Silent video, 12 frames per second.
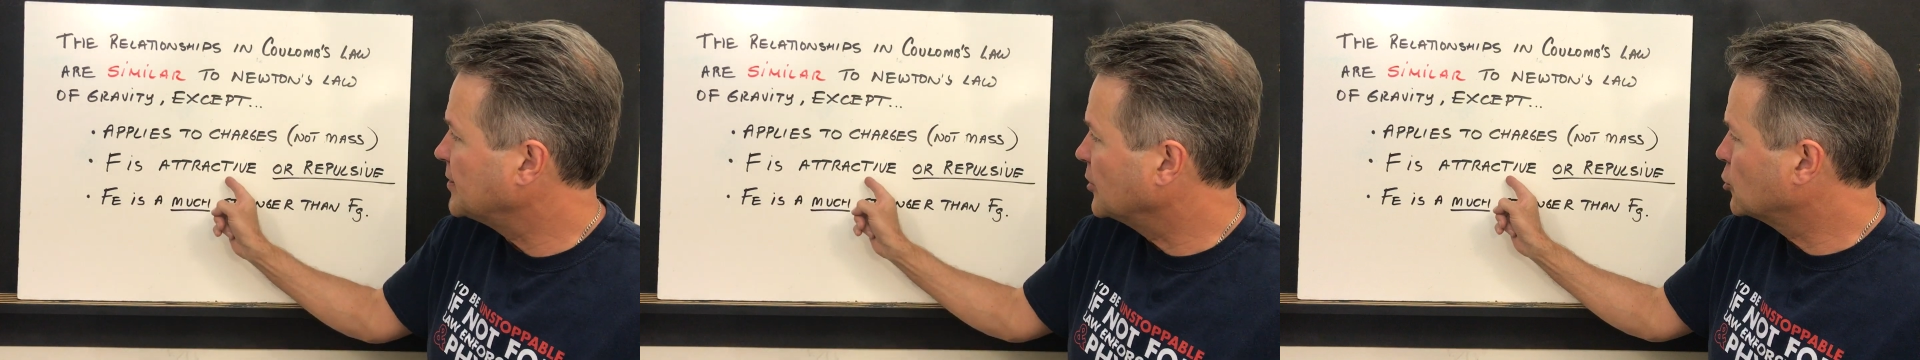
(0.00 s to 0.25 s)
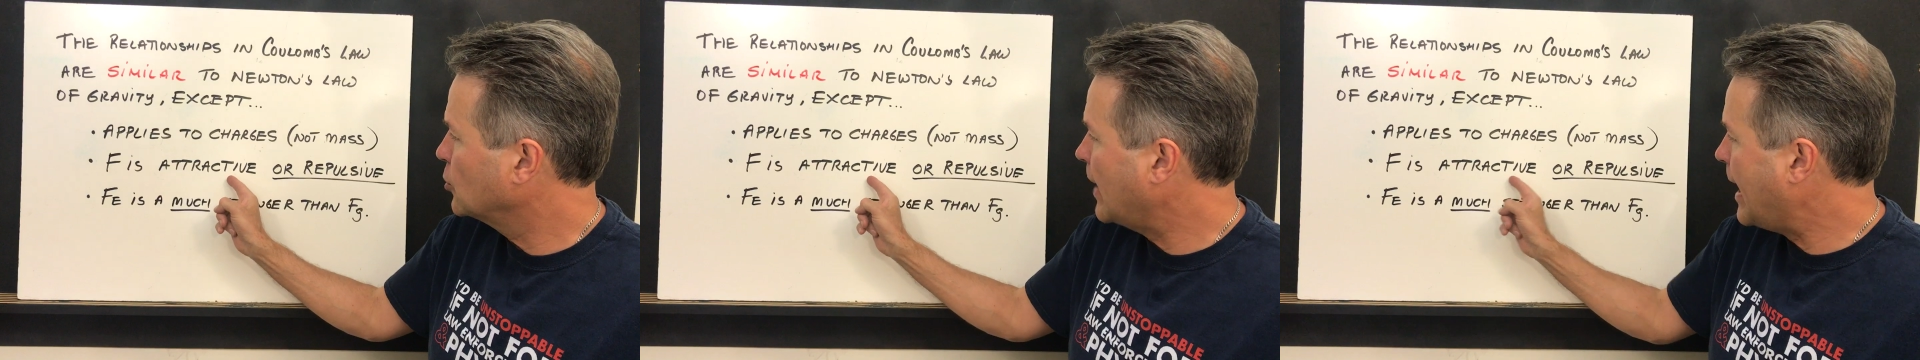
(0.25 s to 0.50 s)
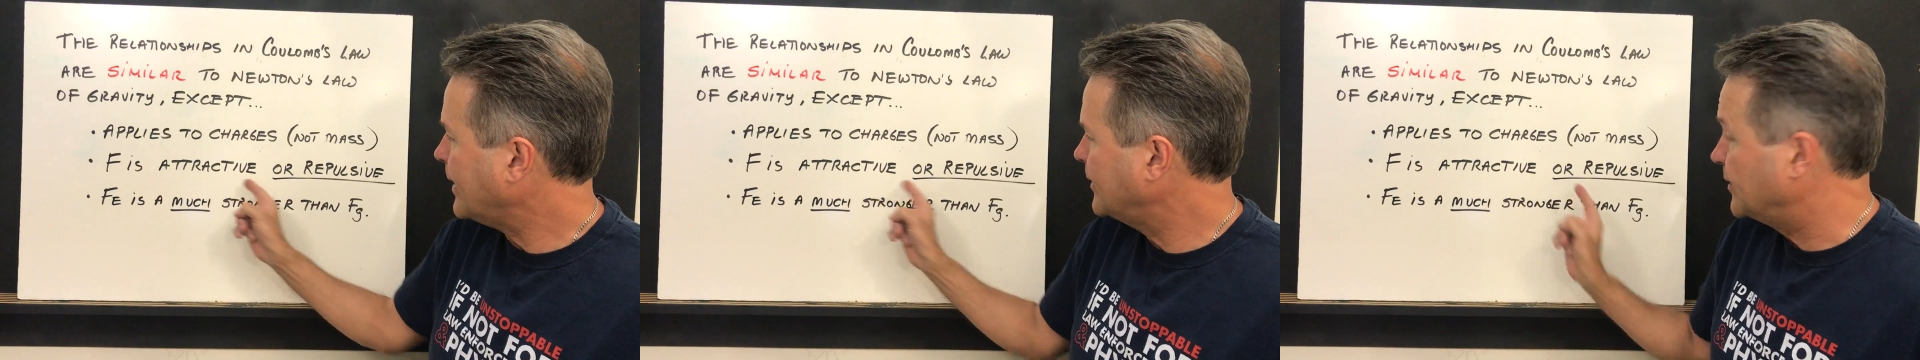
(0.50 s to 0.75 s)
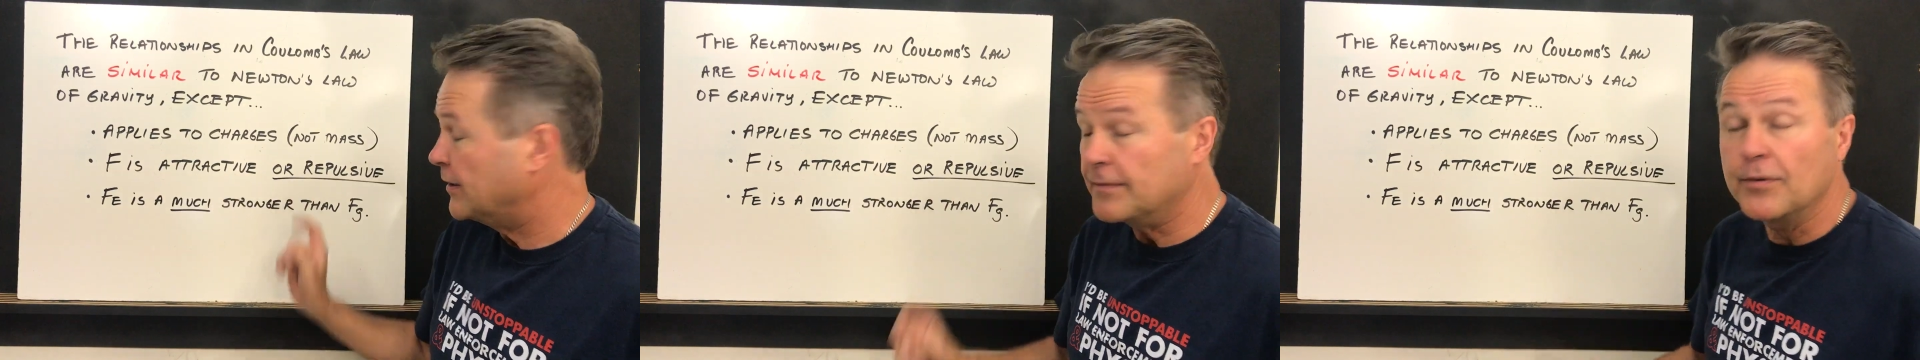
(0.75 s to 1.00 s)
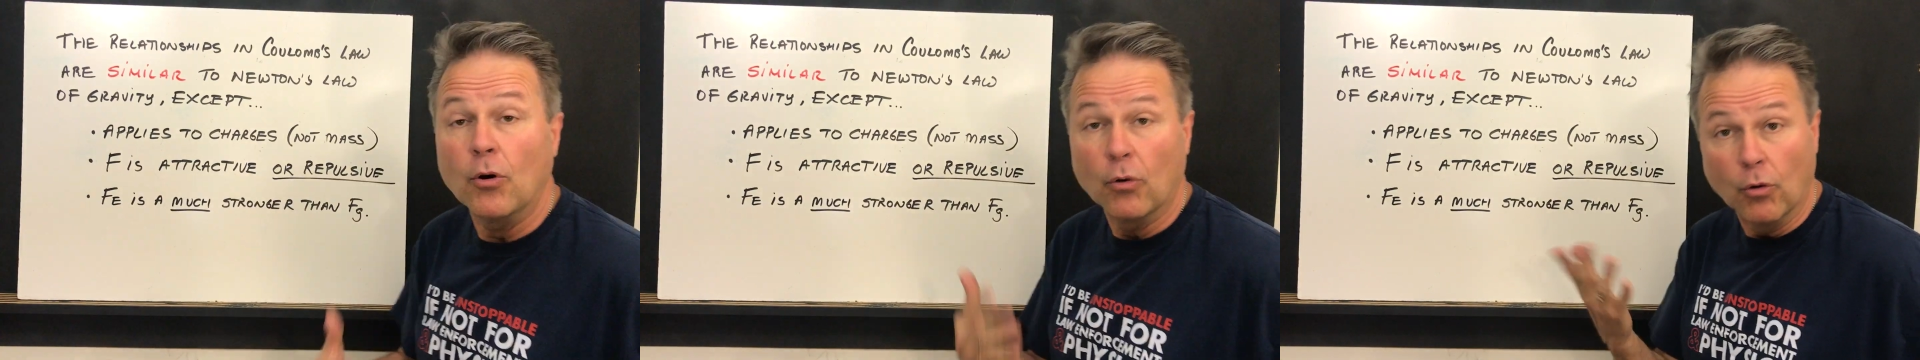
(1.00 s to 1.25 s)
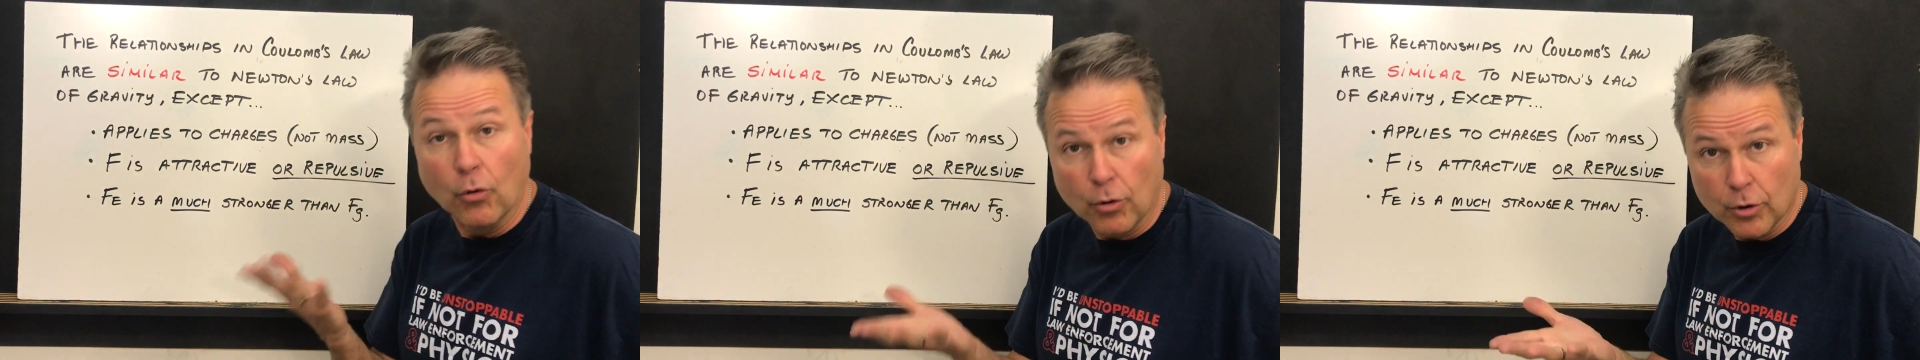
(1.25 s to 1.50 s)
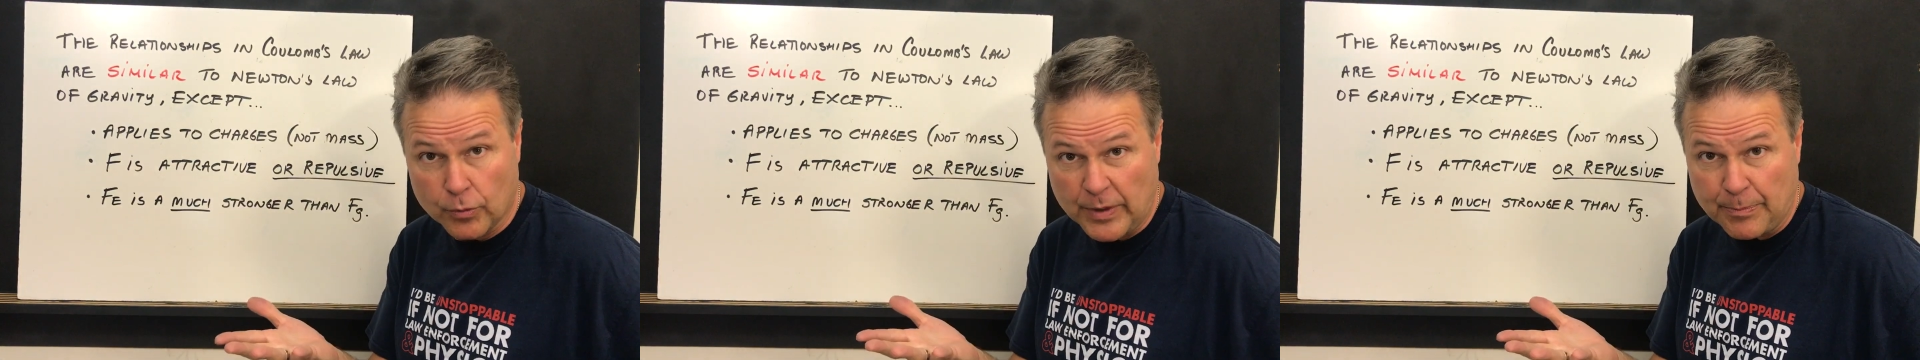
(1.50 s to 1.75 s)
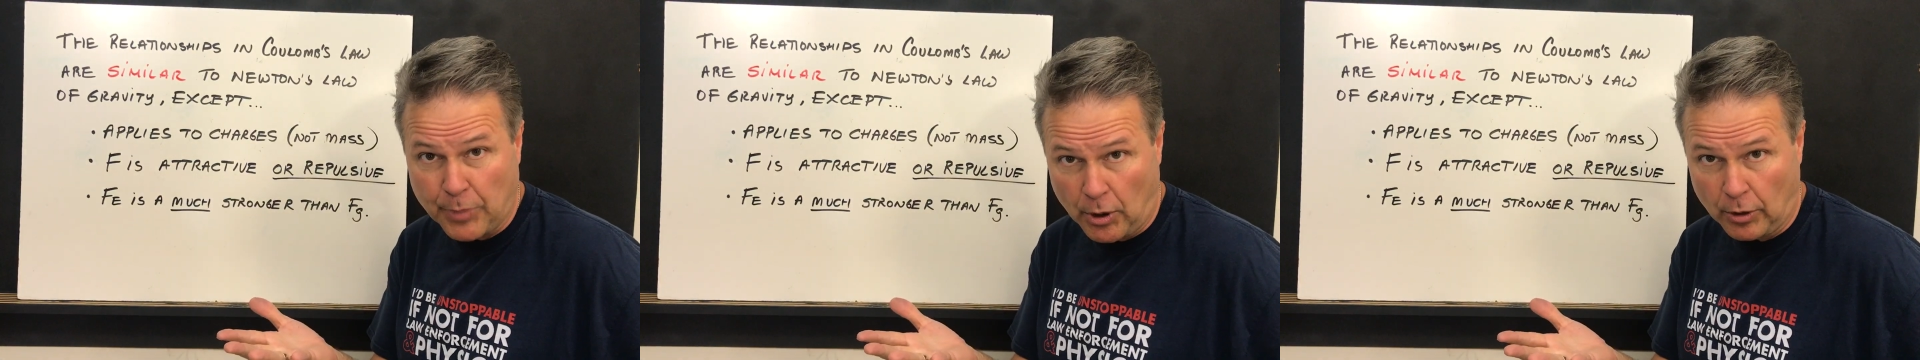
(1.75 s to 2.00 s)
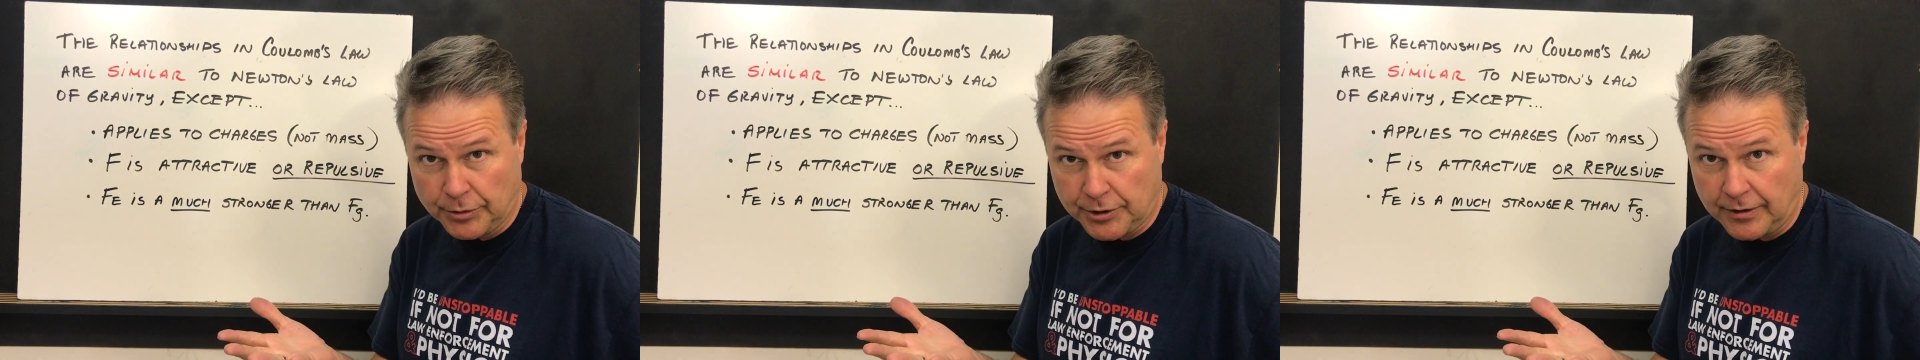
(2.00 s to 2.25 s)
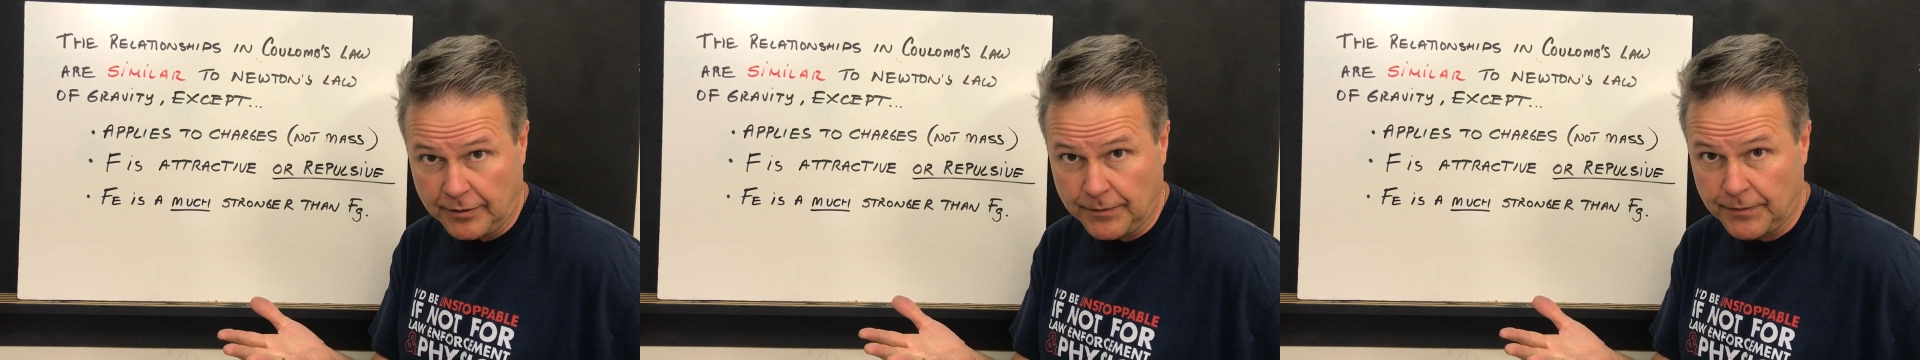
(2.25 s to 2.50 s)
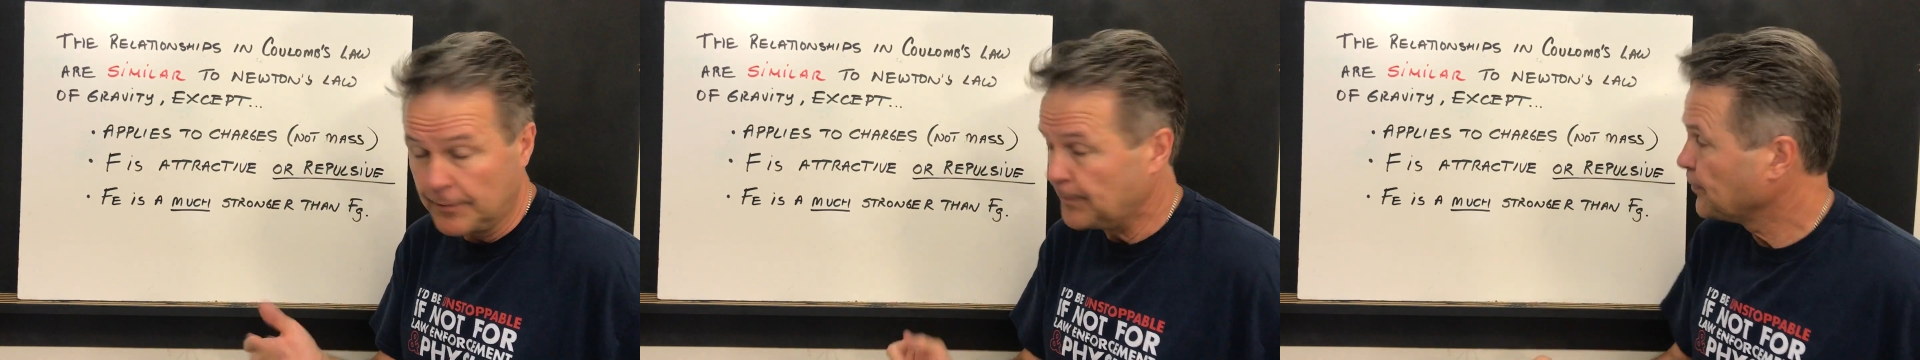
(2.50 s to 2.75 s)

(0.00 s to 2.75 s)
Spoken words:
attractive or repulsive.